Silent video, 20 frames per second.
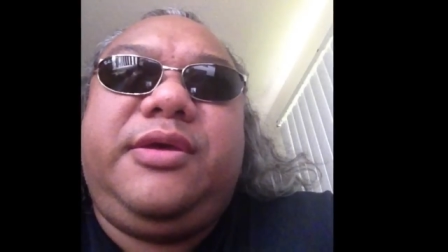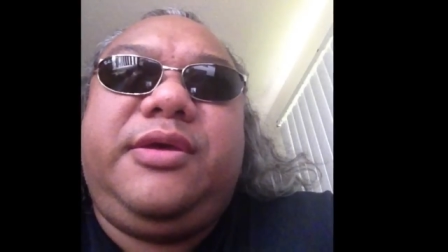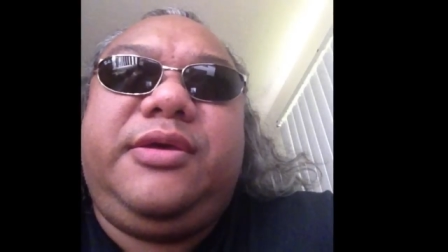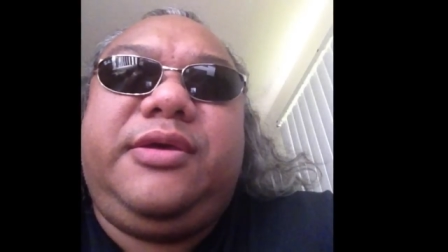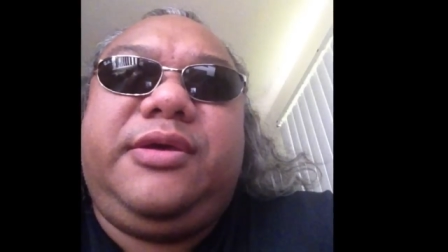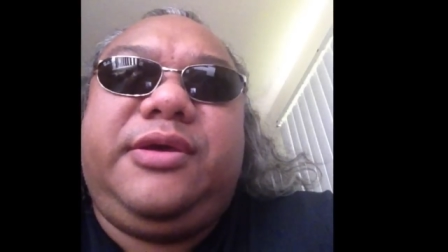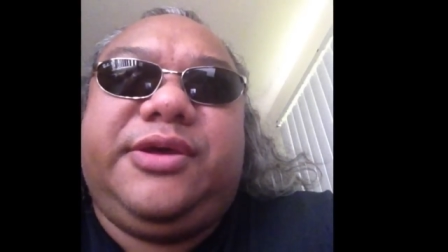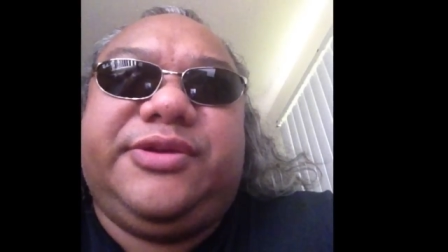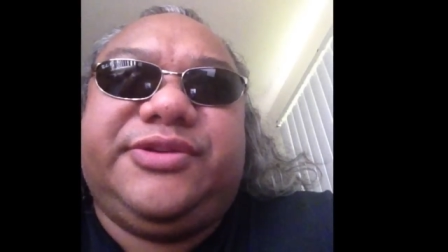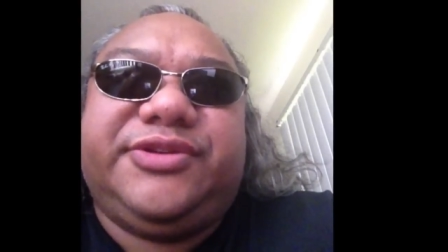
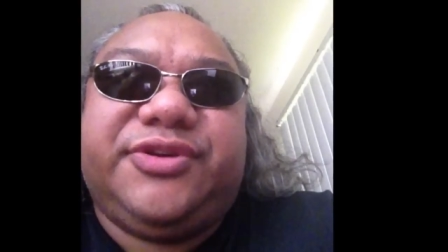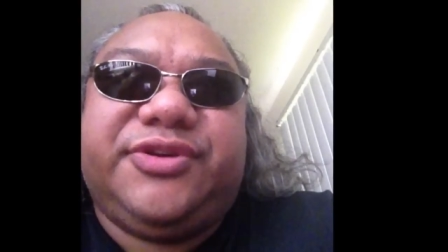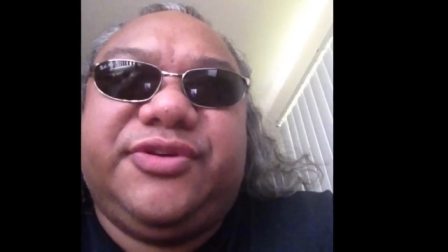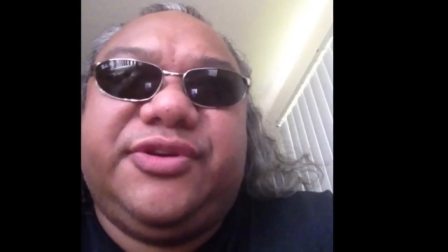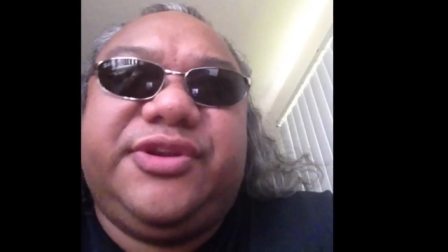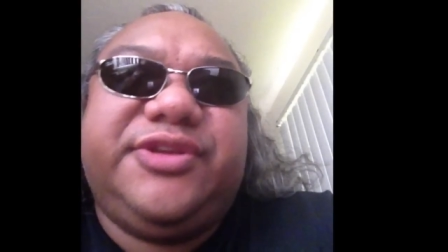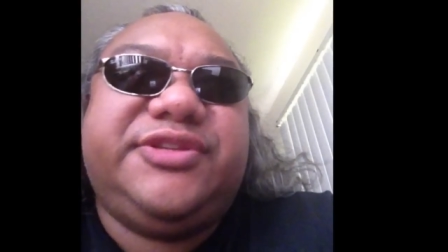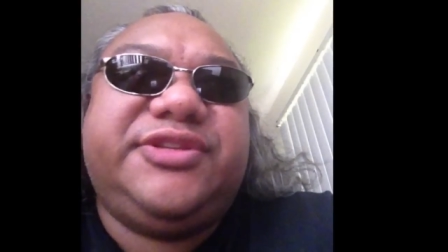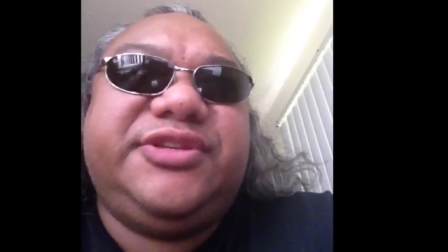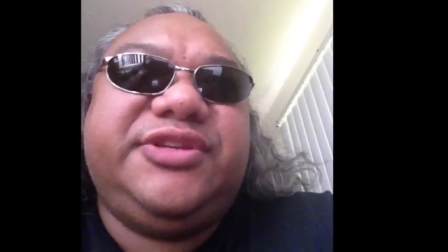As
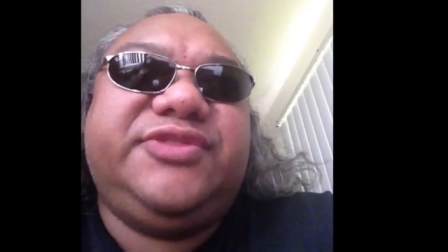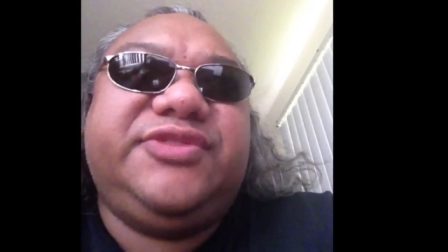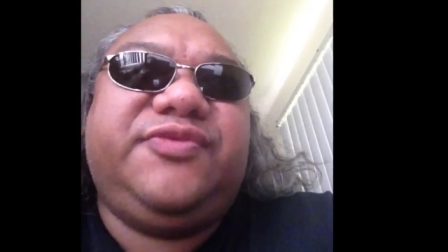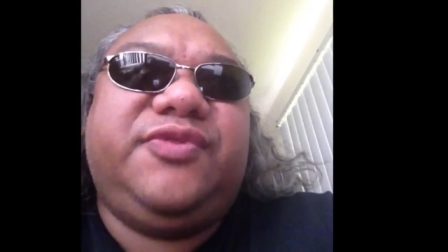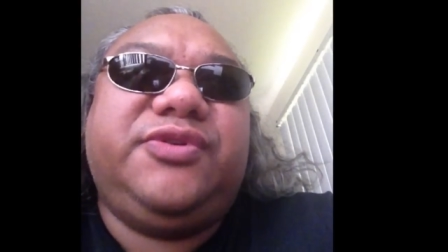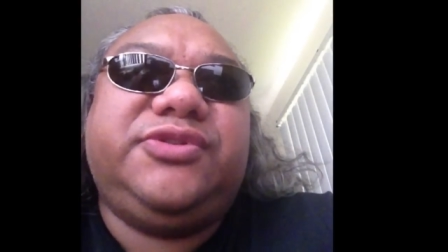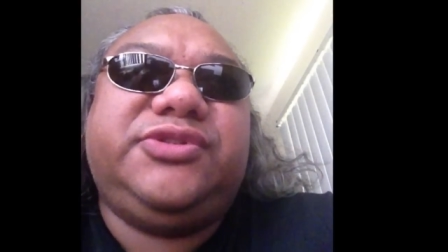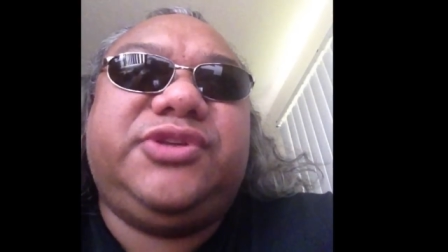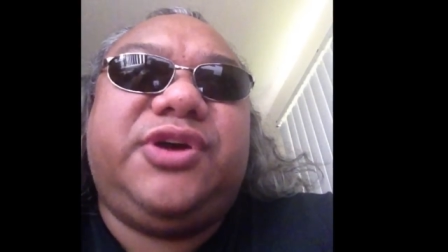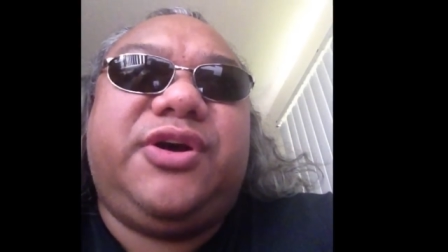good as these
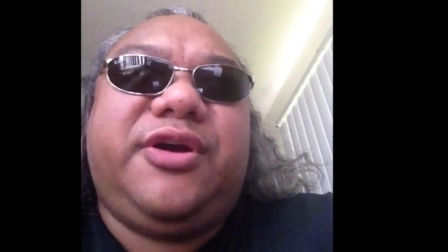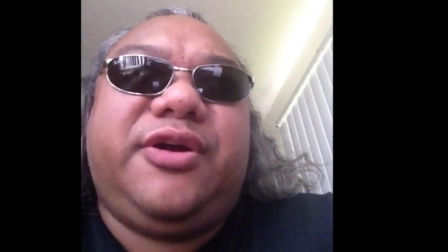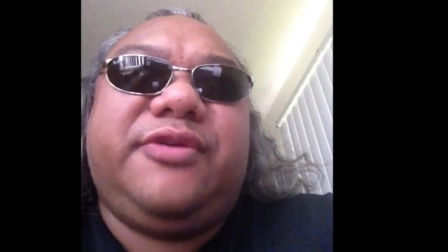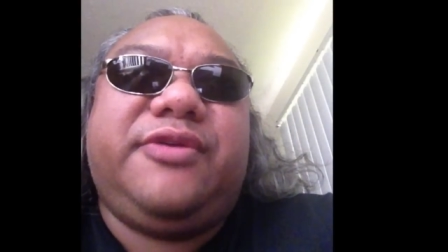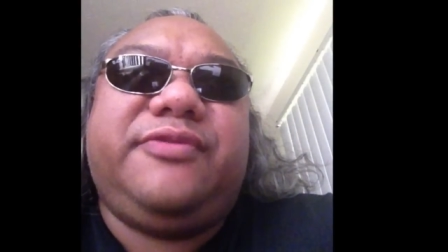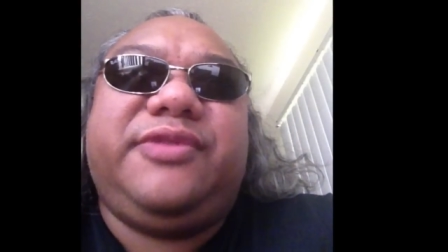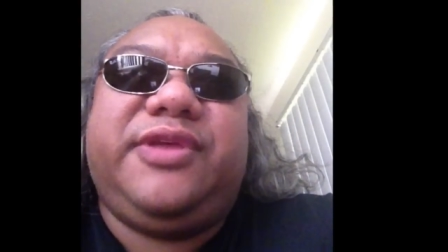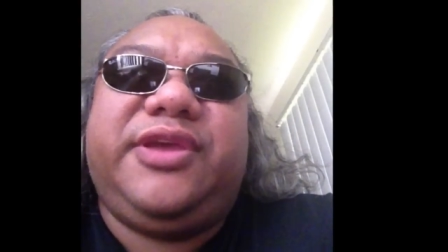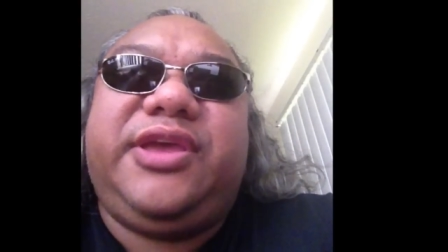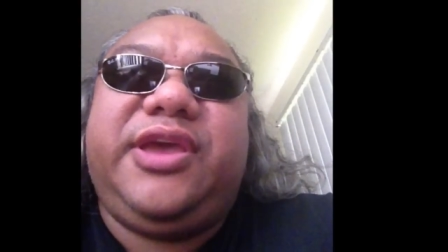folks
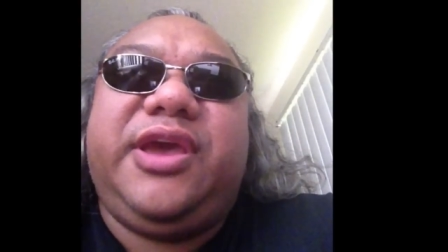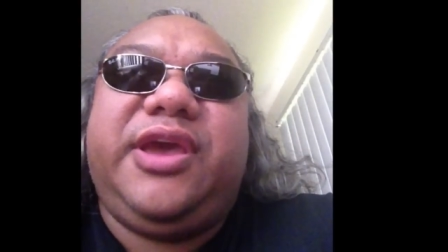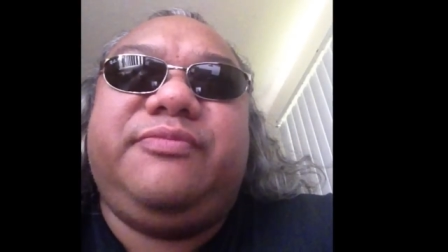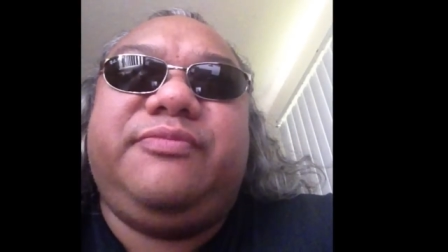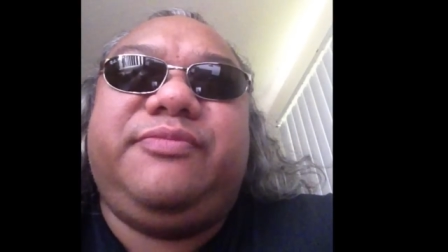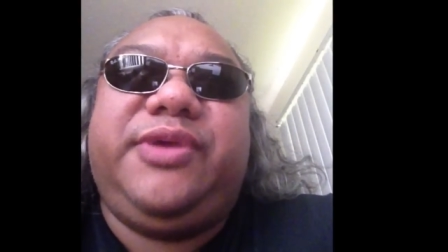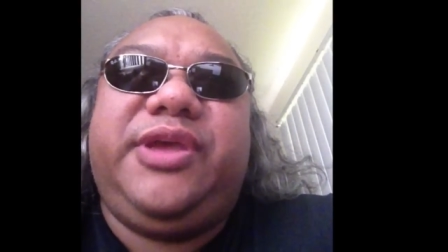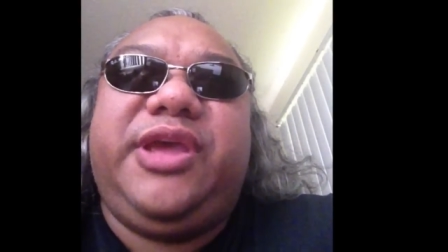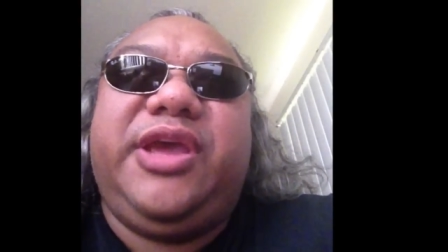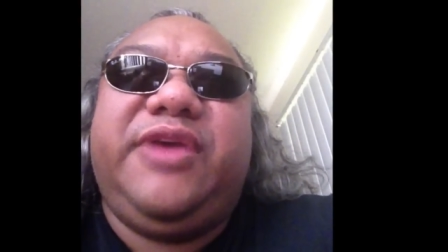are, they
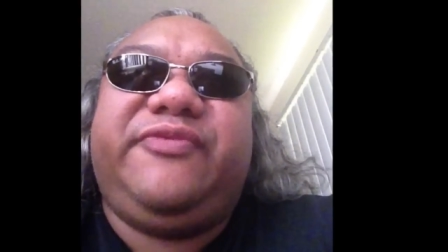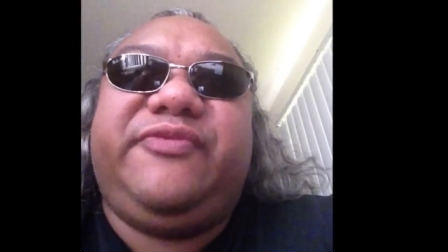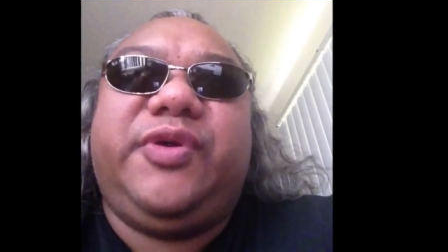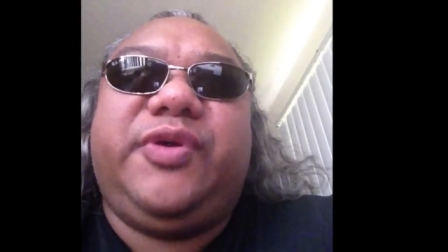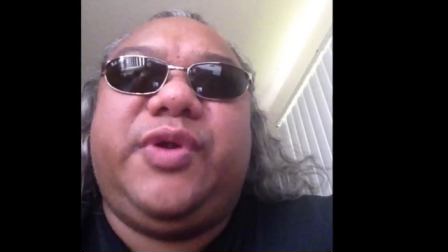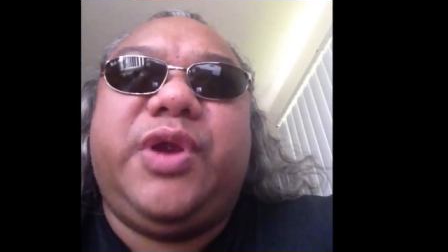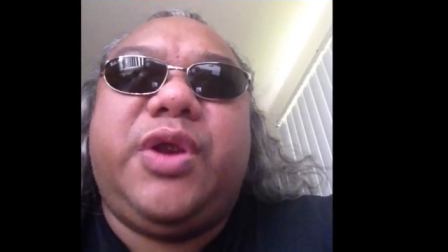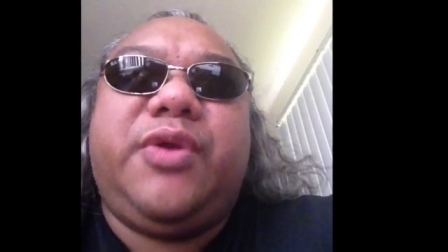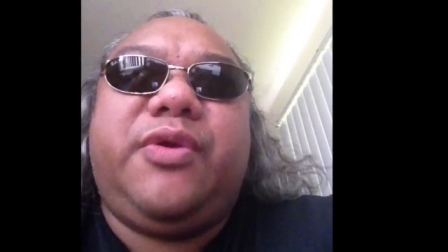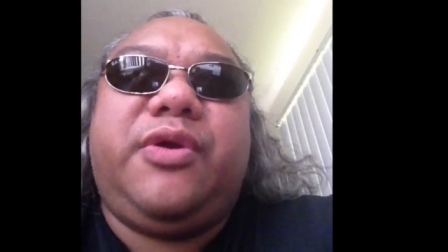can't be
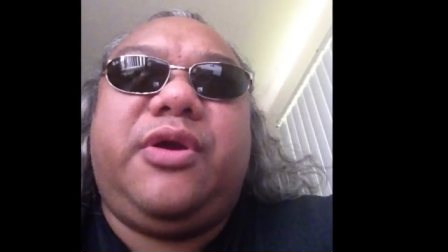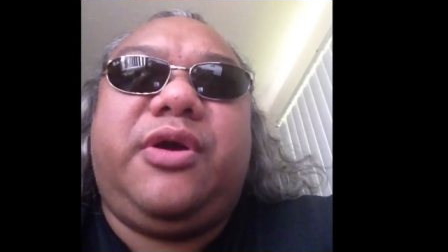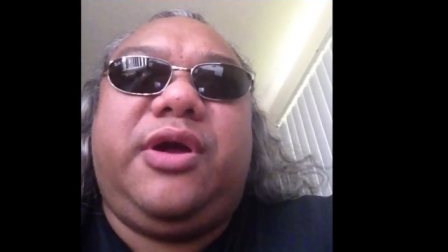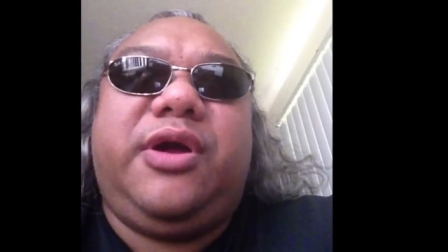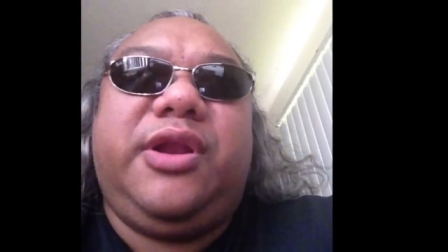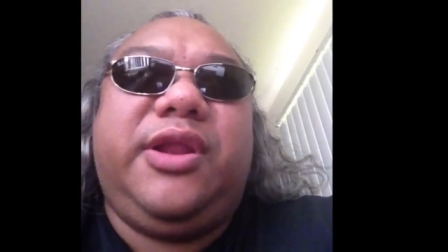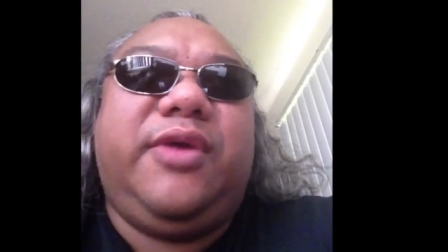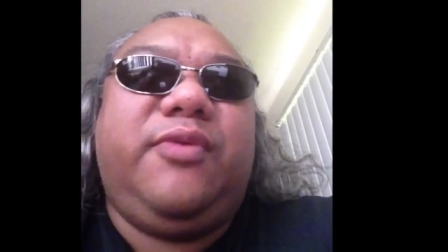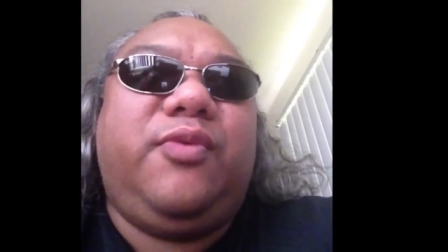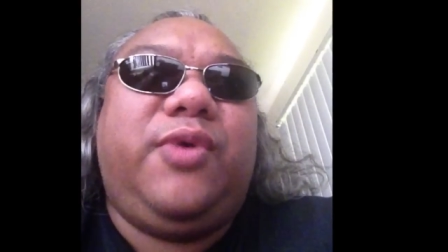everywhere
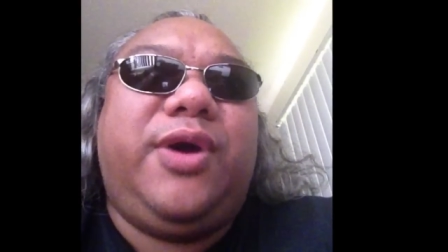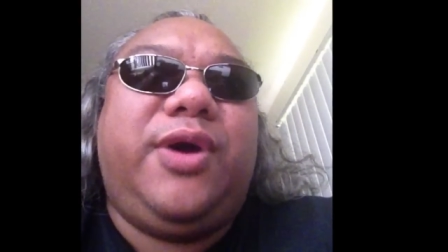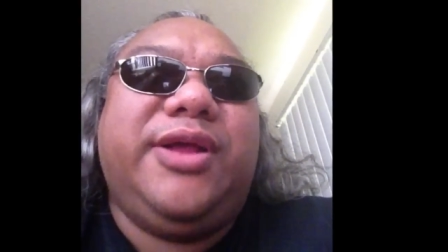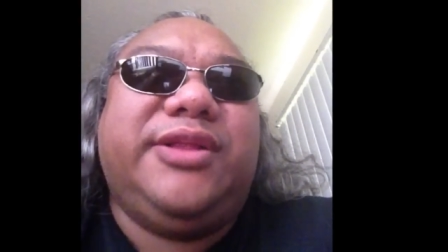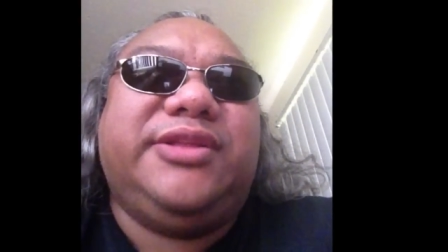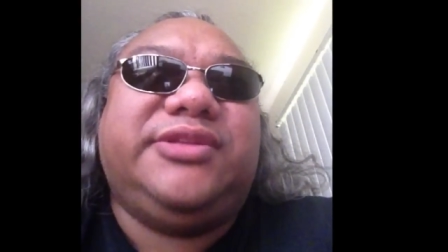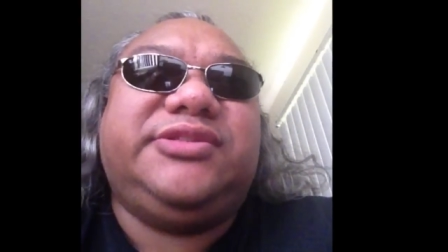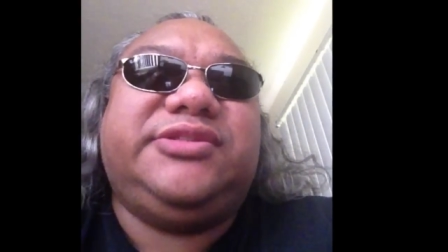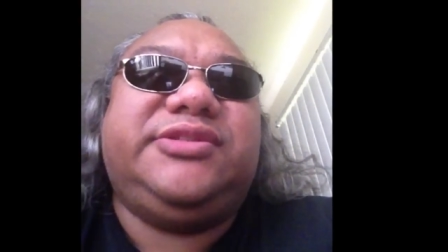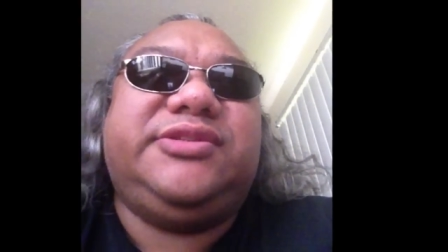all at
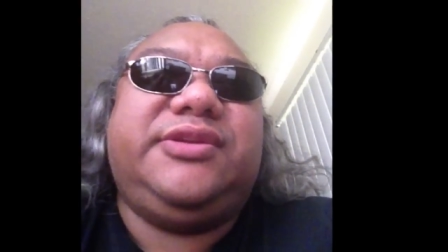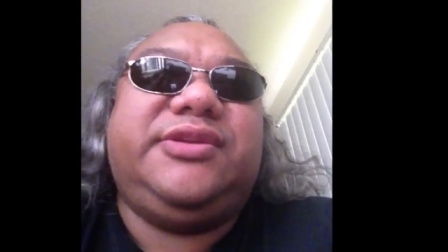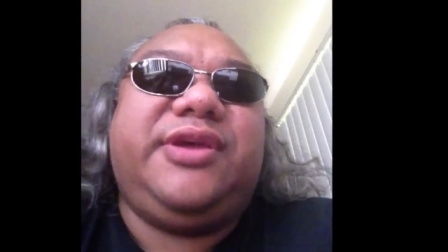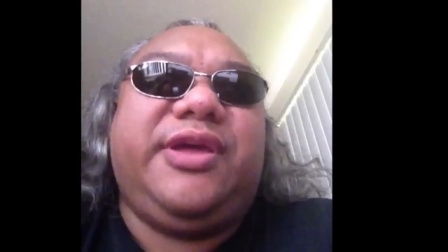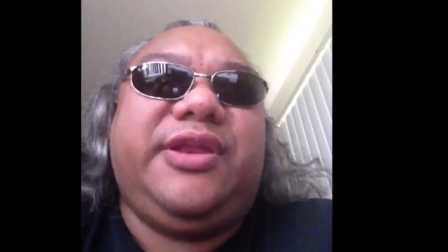once,